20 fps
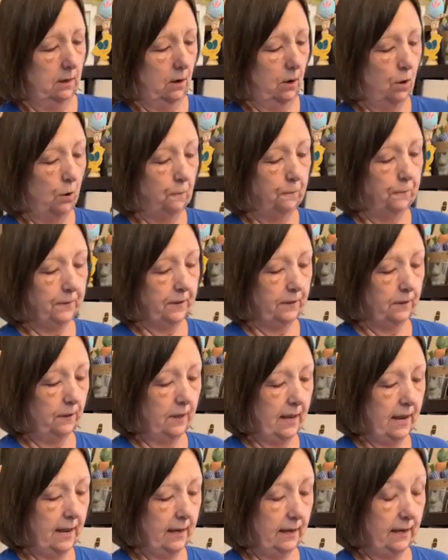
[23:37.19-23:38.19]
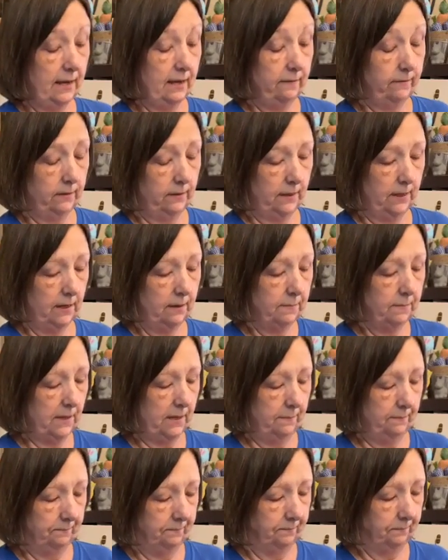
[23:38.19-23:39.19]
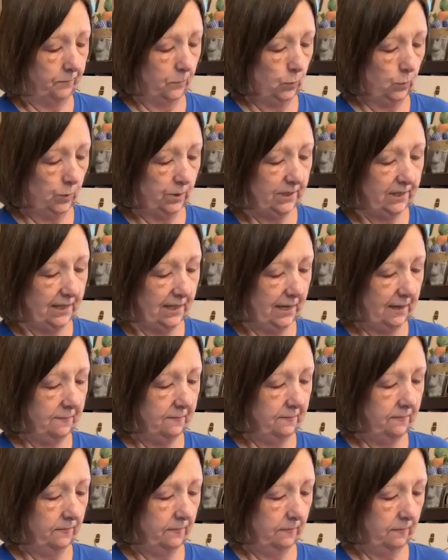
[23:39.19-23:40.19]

Hopefully they'll hang evenly, but we'll see.